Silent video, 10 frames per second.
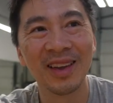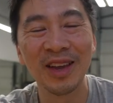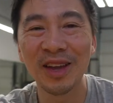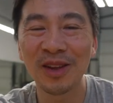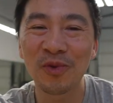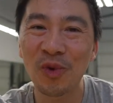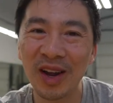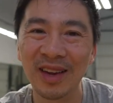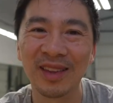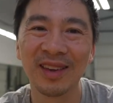He is
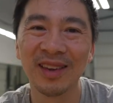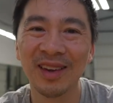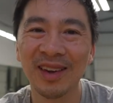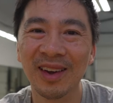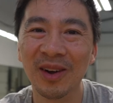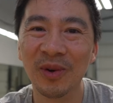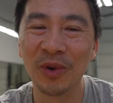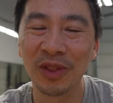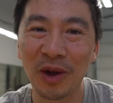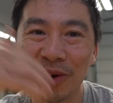right.
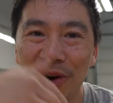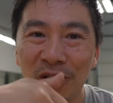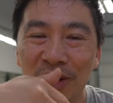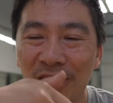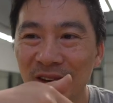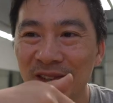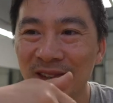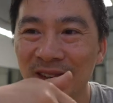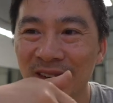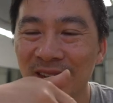Without our cars,
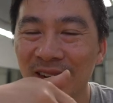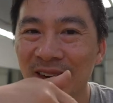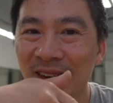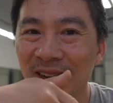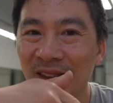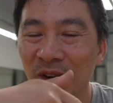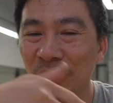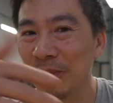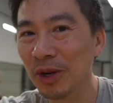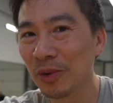there
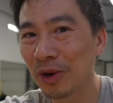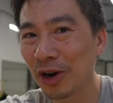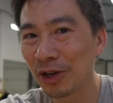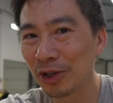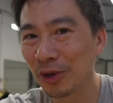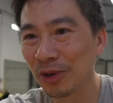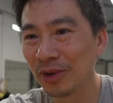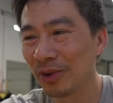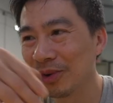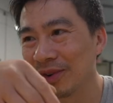would be no car show.
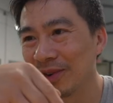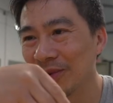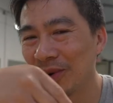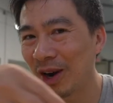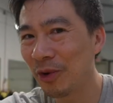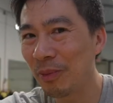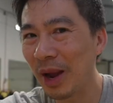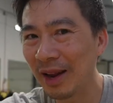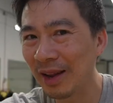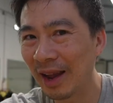Why are we
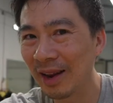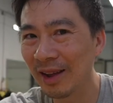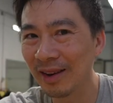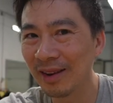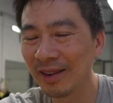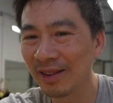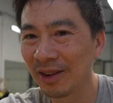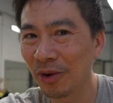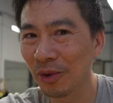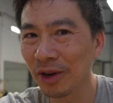paying to get in to
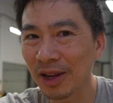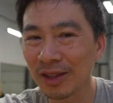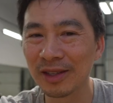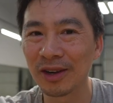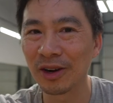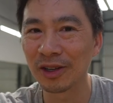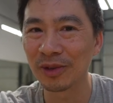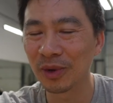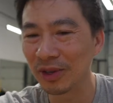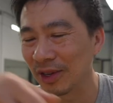go look at these cars
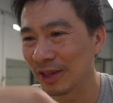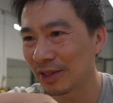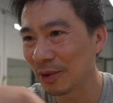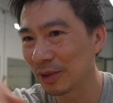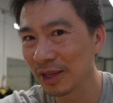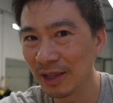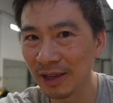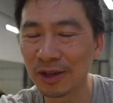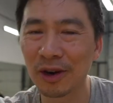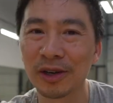when we can just go see
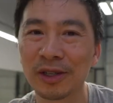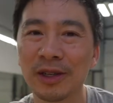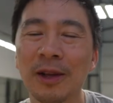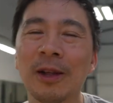these cars